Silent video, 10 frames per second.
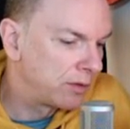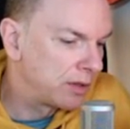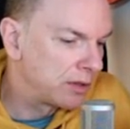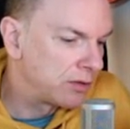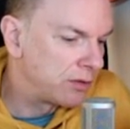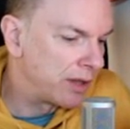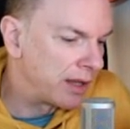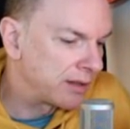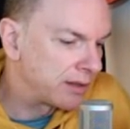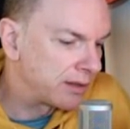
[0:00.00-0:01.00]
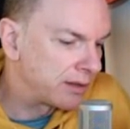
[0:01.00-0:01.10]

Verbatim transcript: Let's do that.